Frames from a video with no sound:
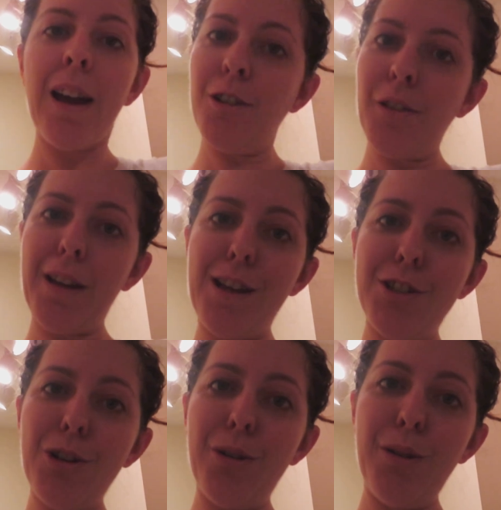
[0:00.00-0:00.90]
I don't think I
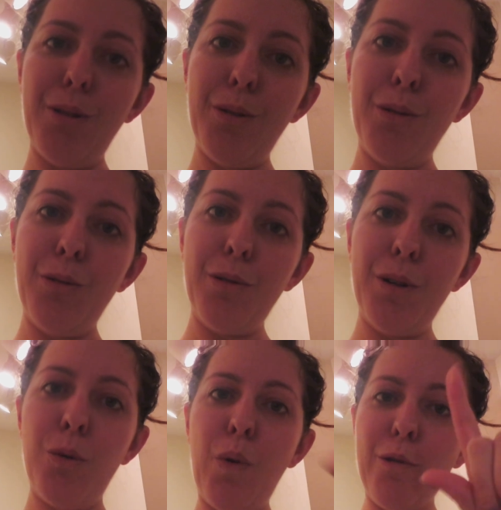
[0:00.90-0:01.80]
showed
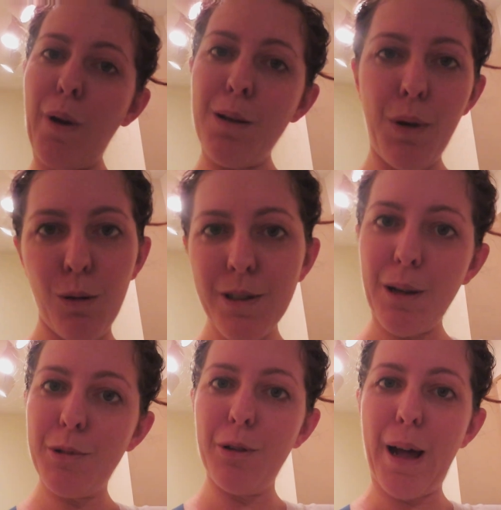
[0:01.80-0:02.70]
you what Rainbow was
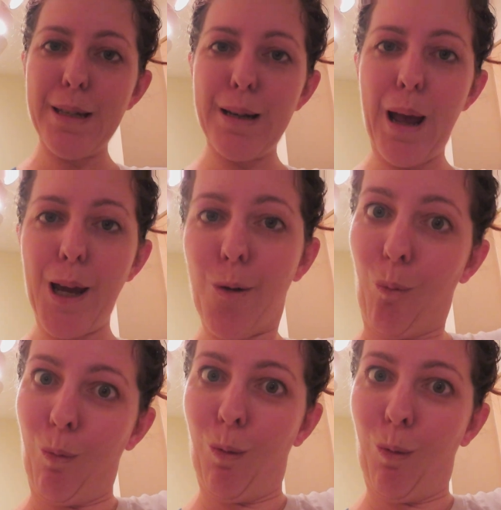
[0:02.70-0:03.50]
up to last night.